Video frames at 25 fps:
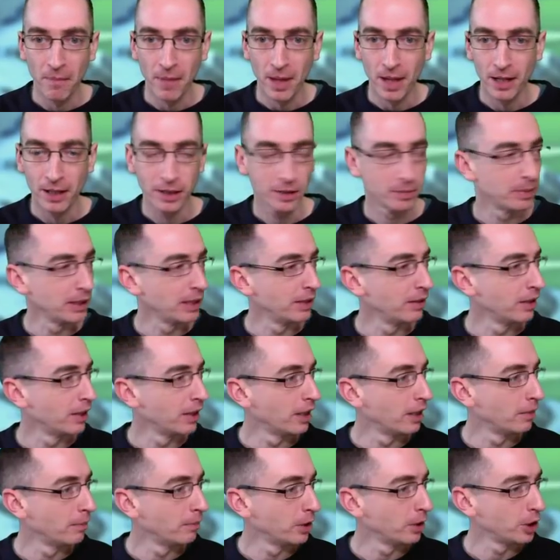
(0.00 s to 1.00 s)
It's
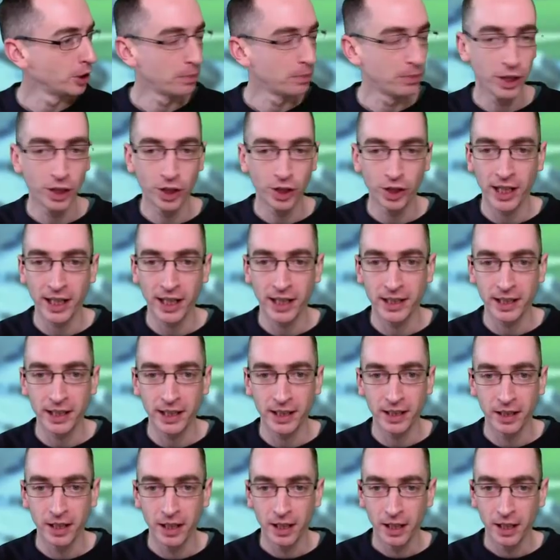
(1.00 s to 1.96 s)
been much appreciated.